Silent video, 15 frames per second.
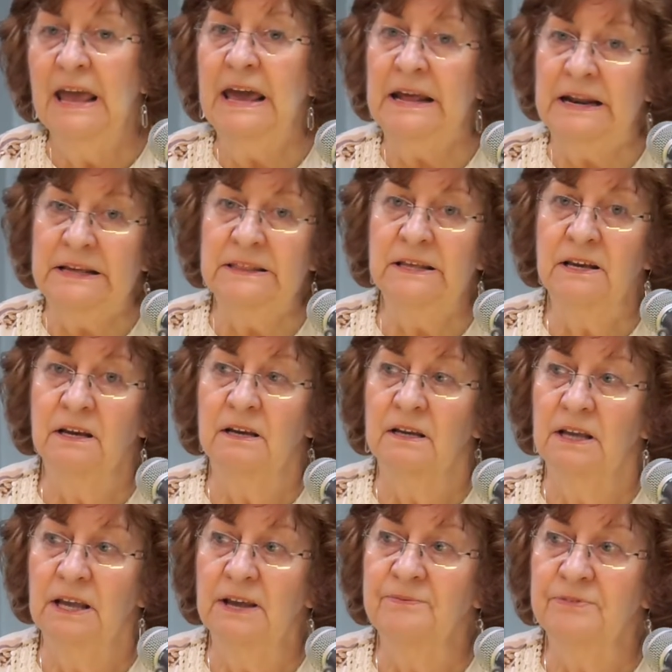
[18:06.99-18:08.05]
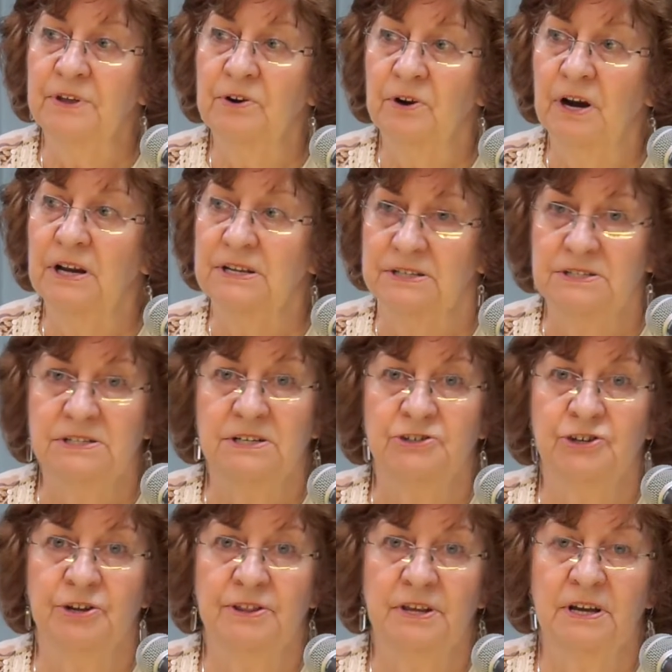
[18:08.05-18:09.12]
And I think if there is such
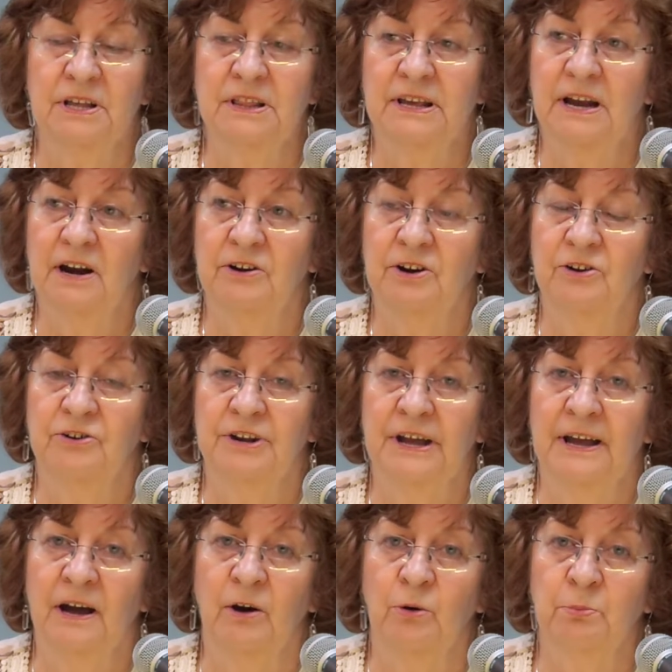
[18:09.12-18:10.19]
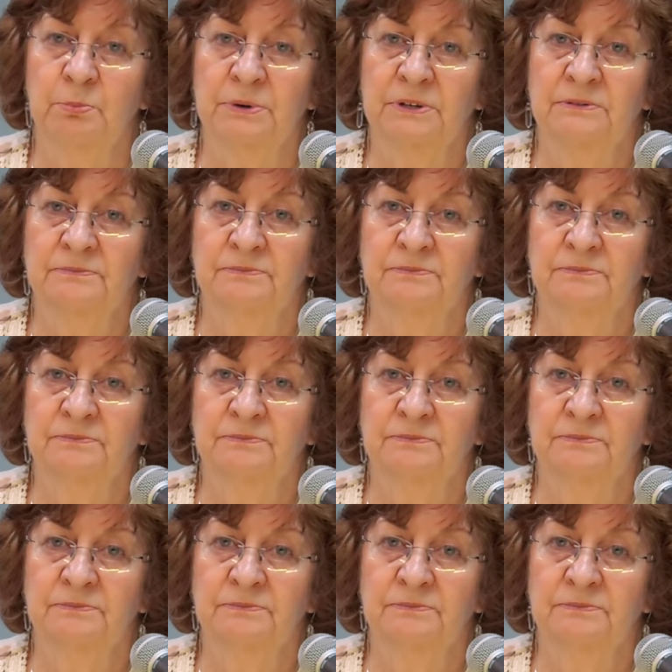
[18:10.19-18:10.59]
a thing, they are here to help.